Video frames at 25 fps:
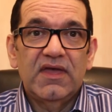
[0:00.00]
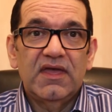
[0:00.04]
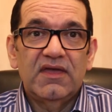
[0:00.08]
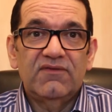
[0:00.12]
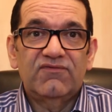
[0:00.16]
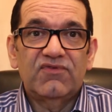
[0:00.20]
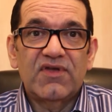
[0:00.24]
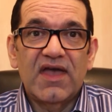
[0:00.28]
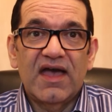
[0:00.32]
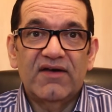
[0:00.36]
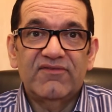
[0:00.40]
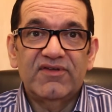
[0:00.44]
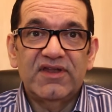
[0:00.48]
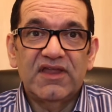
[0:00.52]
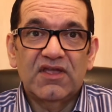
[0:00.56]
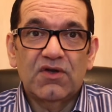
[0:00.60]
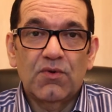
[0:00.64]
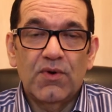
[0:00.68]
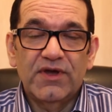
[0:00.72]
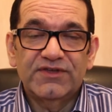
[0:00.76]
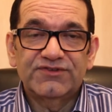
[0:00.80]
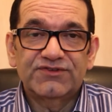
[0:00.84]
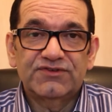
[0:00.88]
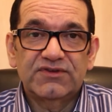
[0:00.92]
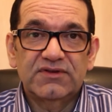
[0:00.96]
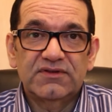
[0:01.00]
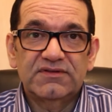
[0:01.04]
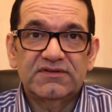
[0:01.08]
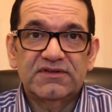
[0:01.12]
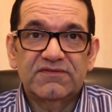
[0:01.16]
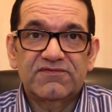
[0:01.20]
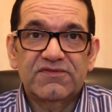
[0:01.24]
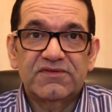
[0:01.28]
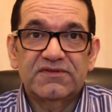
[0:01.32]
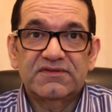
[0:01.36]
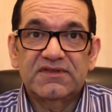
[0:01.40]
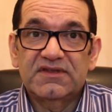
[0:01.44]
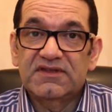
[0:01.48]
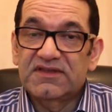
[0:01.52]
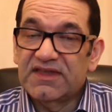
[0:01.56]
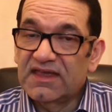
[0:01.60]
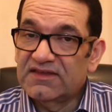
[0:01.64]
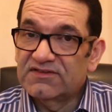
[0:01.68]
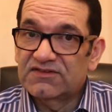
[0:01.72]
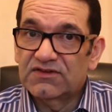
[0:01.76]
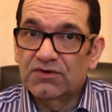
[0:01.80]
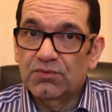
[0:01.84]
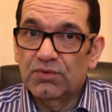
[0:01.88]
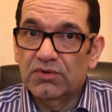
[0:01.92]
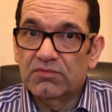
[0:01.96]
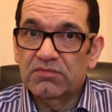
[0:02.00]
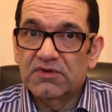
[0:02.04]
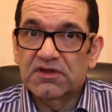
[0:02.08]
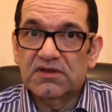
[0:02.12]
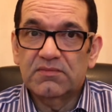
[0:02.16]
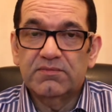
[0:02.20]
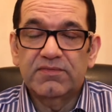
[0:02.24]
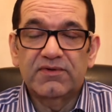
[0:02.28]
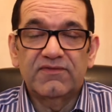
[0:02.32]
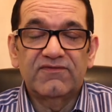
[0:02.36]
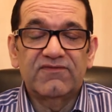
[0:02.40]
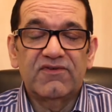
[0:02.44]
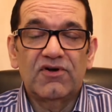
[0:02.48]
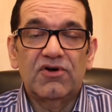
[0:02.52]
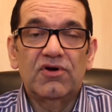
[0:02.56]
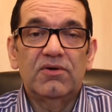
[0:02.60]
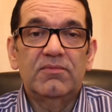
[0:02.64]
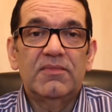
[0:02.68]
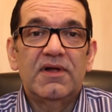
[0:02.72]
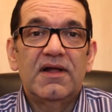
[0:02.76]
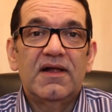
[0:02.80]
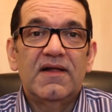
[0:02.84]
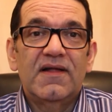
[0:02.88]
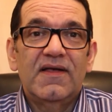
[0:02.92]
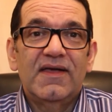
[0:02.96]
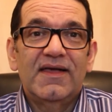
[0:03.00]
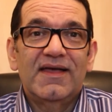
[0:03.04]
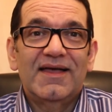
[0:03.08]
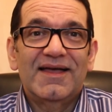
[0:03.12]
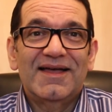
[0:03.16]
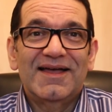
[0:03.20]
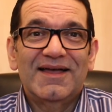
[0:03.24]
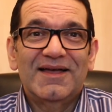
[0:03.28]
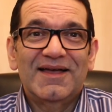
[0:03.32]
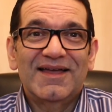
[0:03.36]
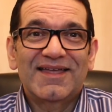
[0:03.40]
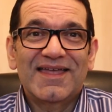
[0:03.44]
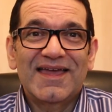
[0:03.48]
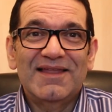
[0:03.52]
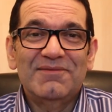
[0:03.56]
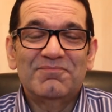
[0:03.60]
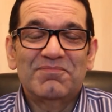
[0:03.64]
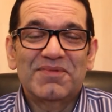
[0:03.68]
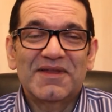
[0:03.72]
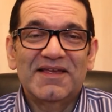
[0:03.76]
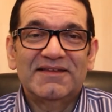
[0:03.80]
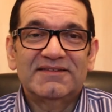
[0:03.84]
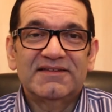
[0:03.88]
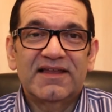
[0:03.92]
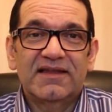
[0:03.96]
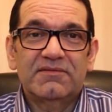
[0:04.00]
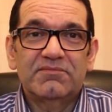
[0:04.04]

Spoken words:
If you have any questions, if there's a test you want me to perform, again, please